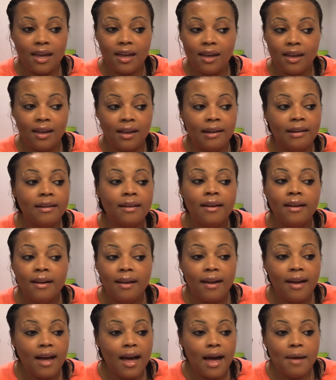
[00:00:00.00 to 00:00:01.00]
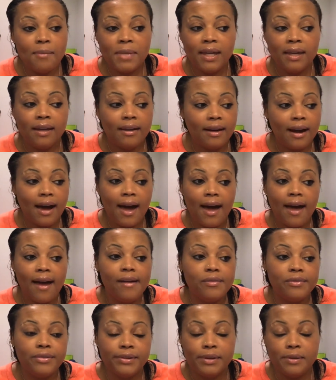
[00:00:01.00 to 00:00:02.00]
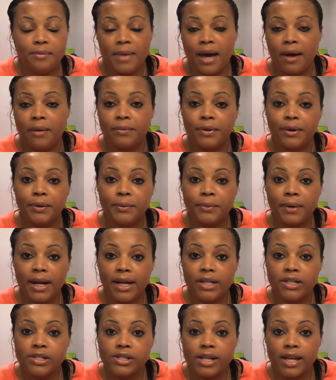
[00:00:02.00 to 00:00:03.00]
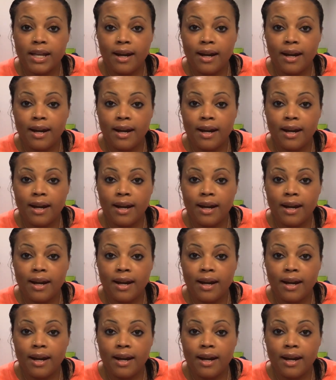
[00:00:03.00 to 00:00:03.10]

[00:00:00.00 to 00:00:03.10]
and I mean, I have really bad road rage,